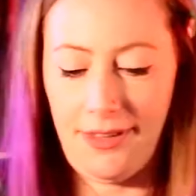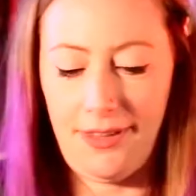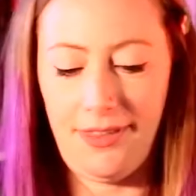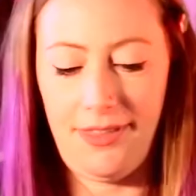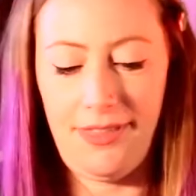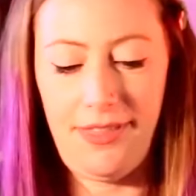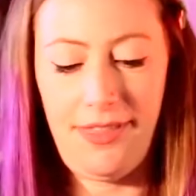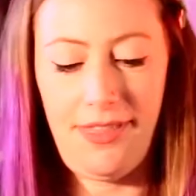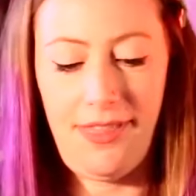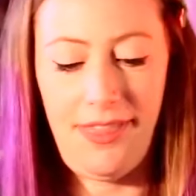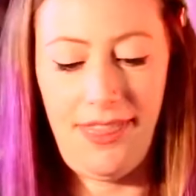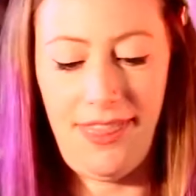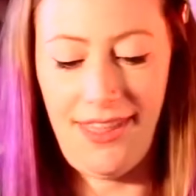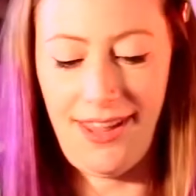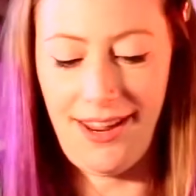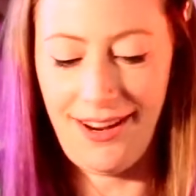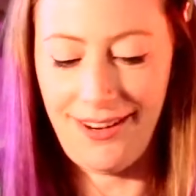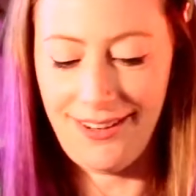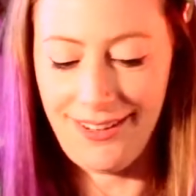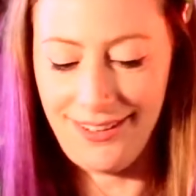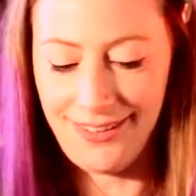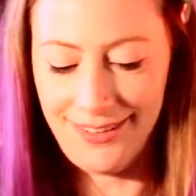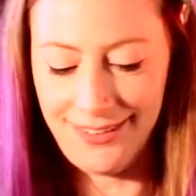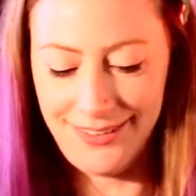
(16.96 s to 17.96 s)

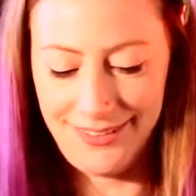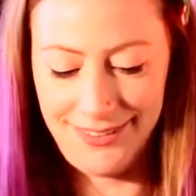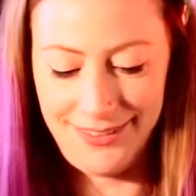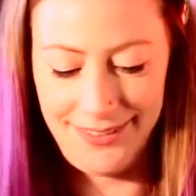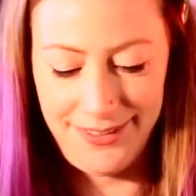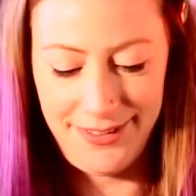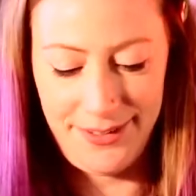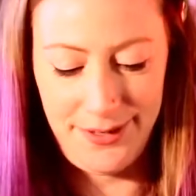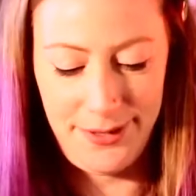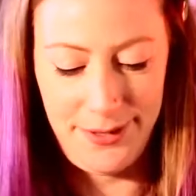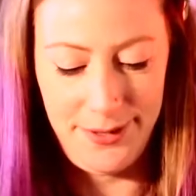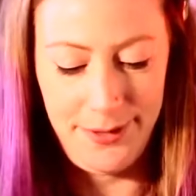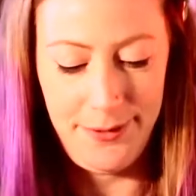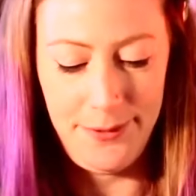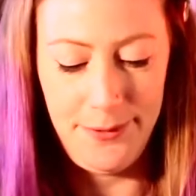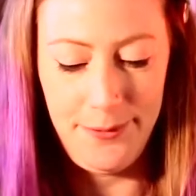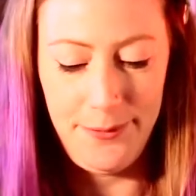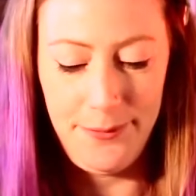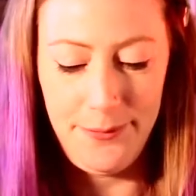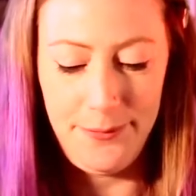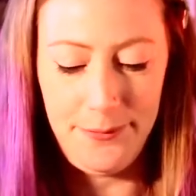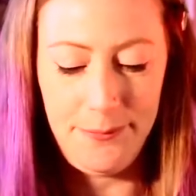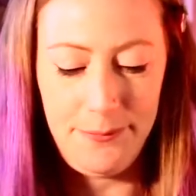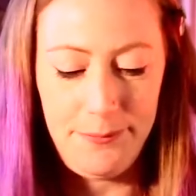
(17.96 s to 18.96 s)
Christmas from
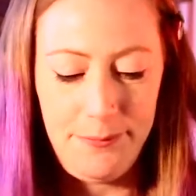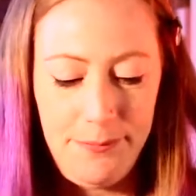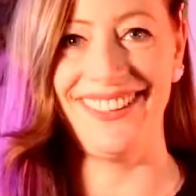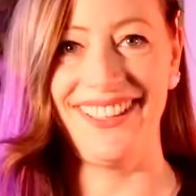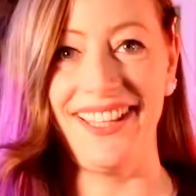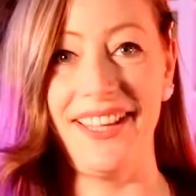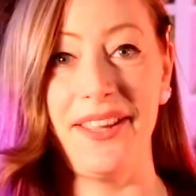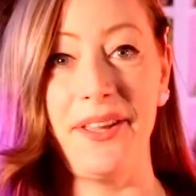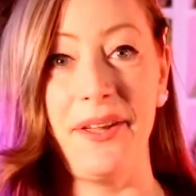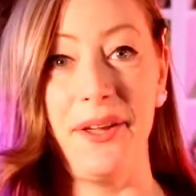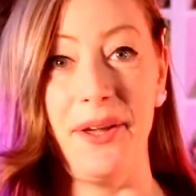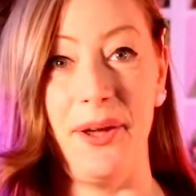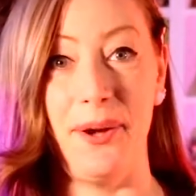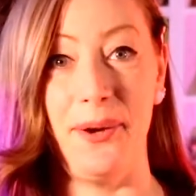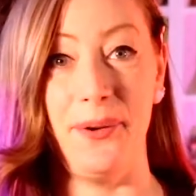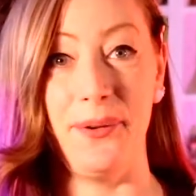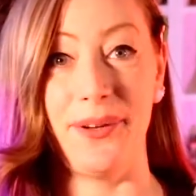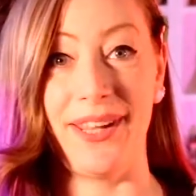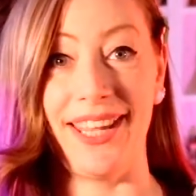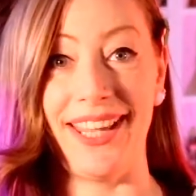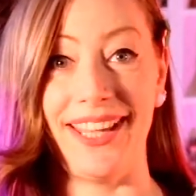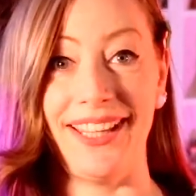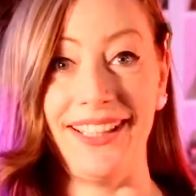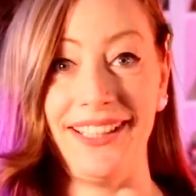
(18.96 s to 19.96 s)
either
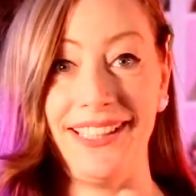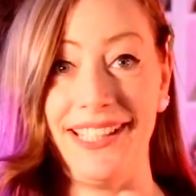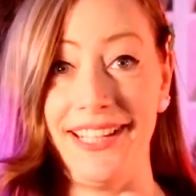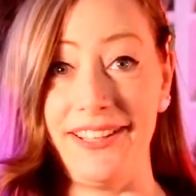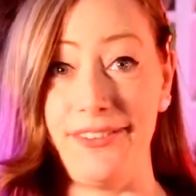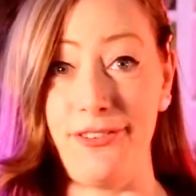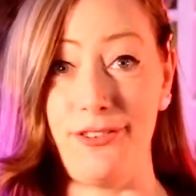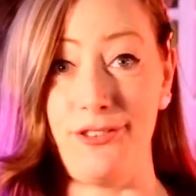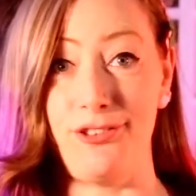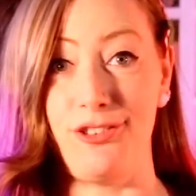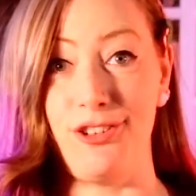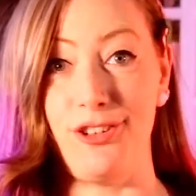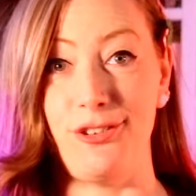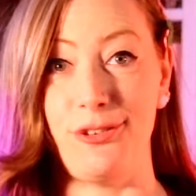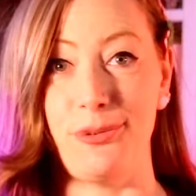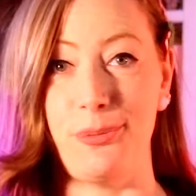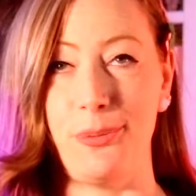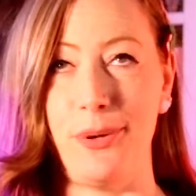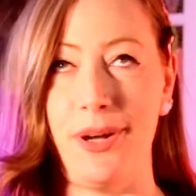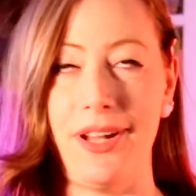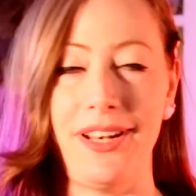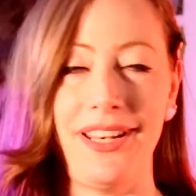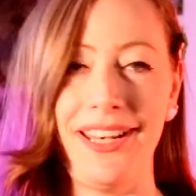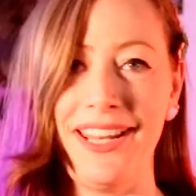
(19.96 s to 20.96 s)
J of J Dolls
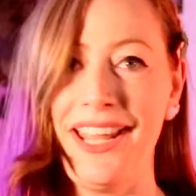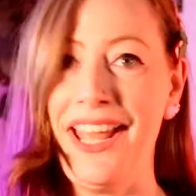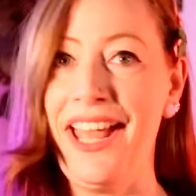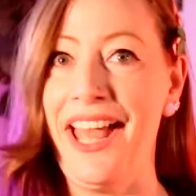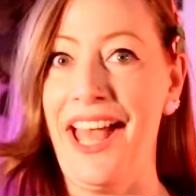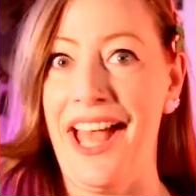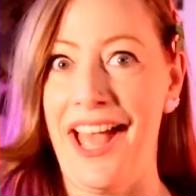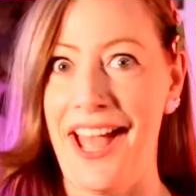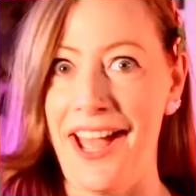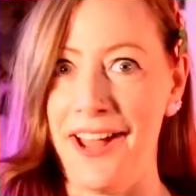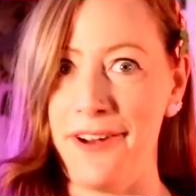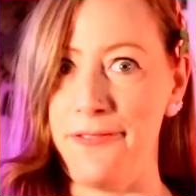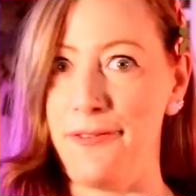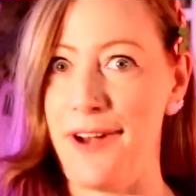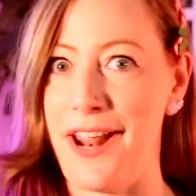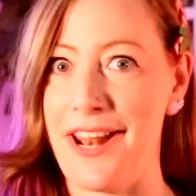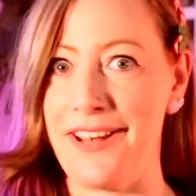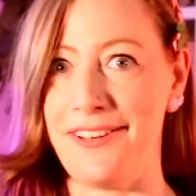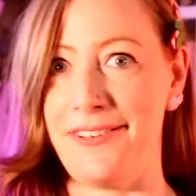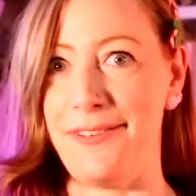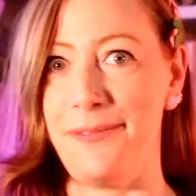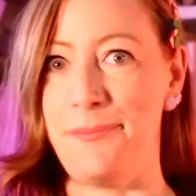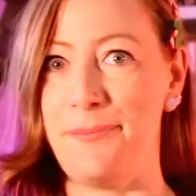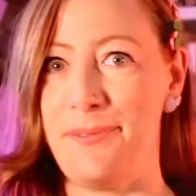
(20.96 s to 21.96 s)
UK,
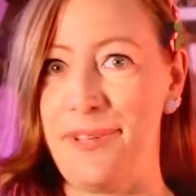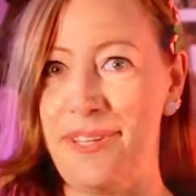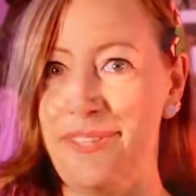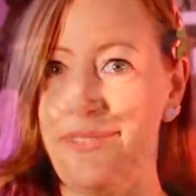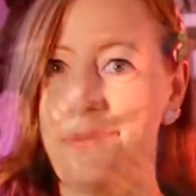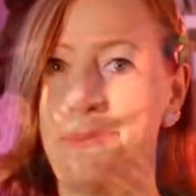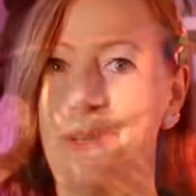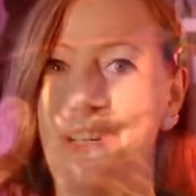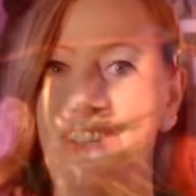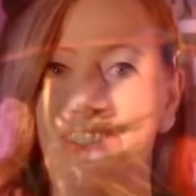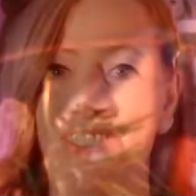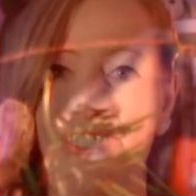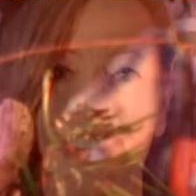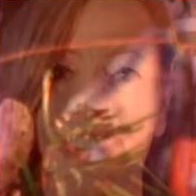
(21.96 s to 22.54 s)
Marna of Dolls